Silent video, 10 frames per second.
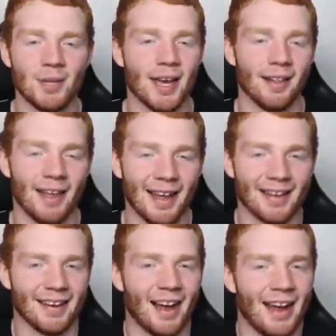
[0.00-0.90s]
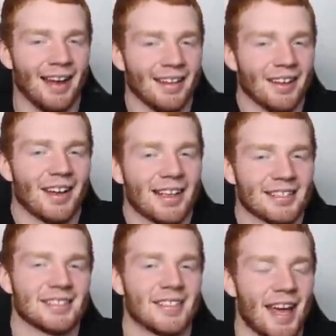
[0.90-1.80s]
But yeah, like, you
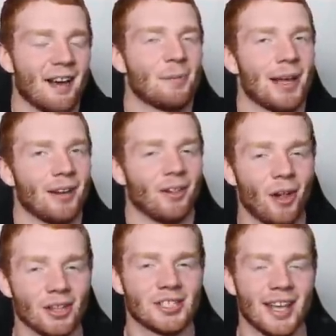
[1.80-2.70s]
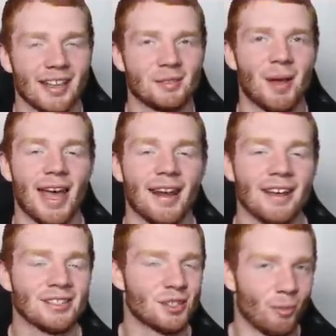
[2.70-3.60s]
guys can see, I've played a lot to get this man
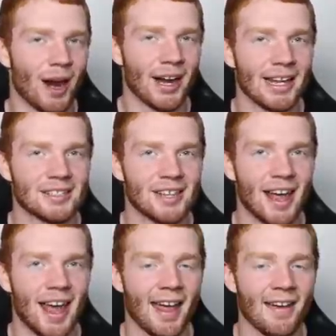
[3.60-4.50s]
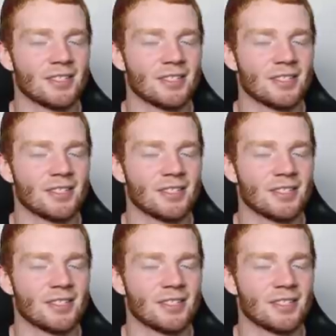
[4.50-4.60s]
to where he is today.